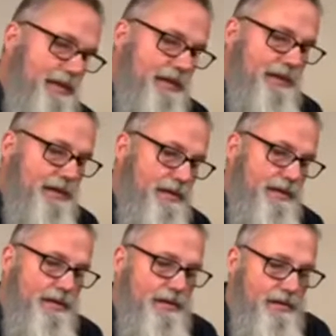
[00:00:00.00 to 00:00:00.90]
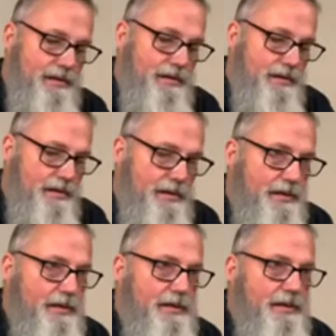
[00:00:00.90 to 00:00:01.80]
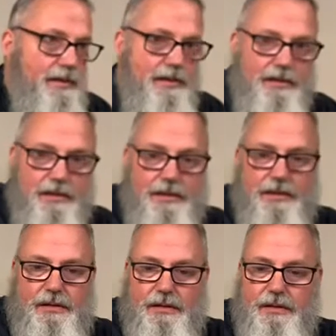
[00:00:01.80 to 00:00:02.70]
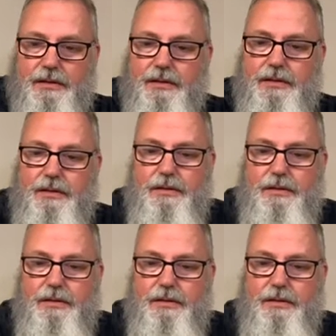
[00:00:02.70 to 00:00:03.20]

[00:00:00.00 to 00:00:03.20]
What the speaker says: Nothing is said.